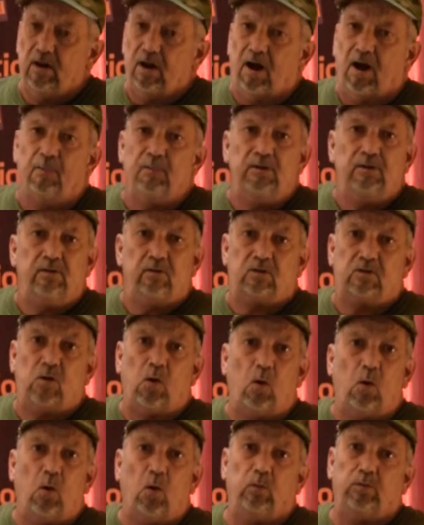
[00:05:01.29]
I mean, there's
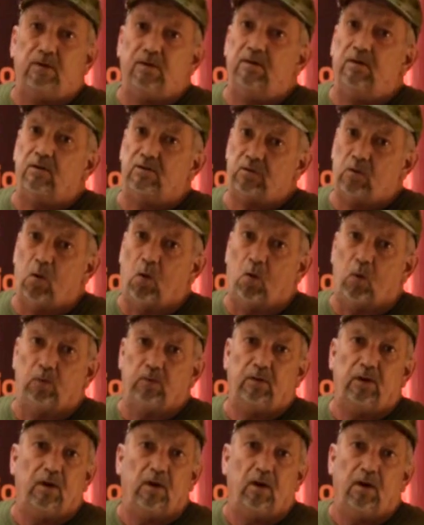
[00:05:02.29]
cold and there's cold.
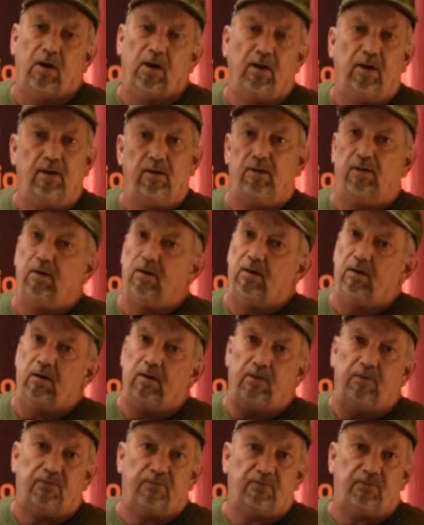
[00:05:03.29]
And if